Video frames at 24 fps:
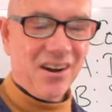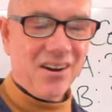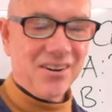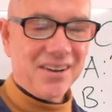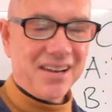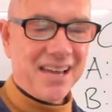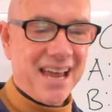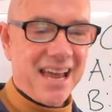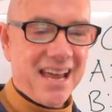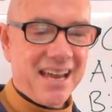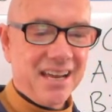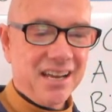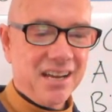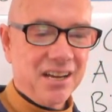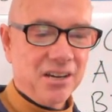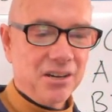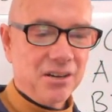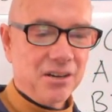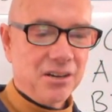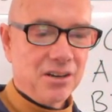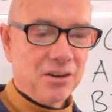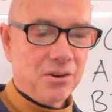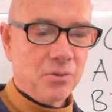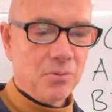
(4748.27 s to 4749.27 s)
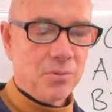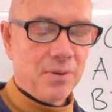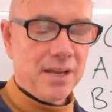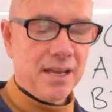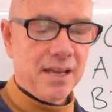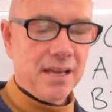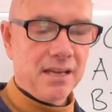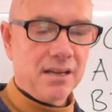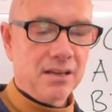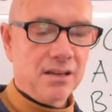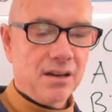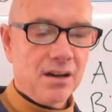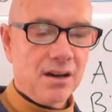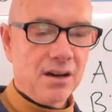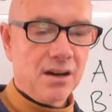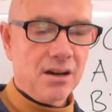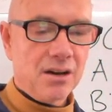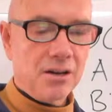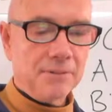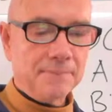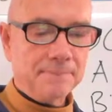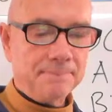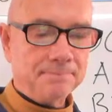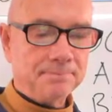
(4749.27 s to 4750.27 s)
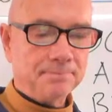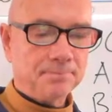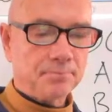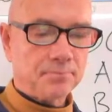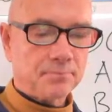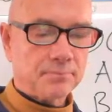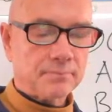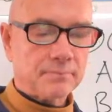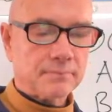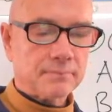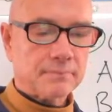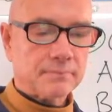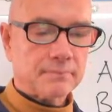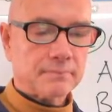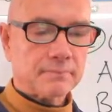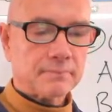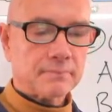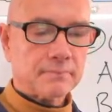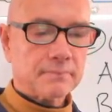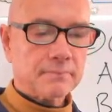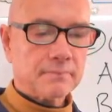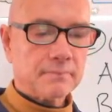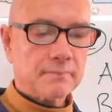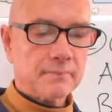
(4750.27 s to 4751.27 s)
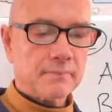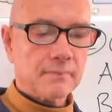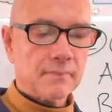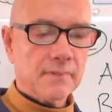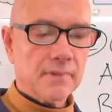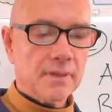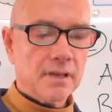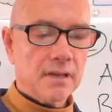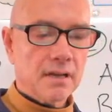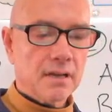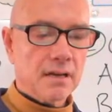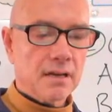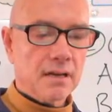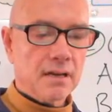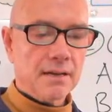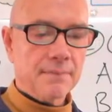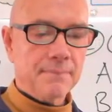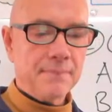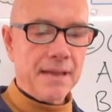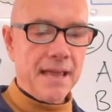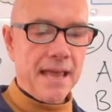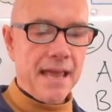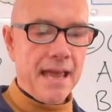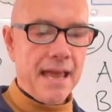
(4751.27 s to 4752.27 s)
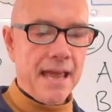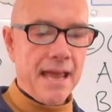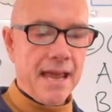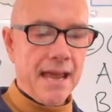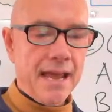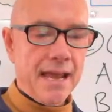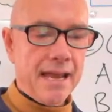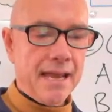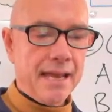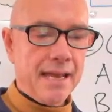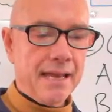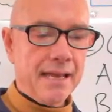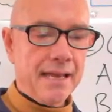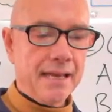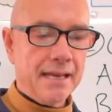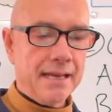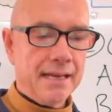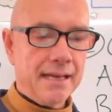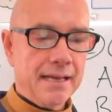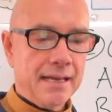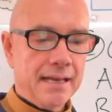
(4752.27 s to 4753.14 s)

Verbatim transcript: okay, here we go um, ai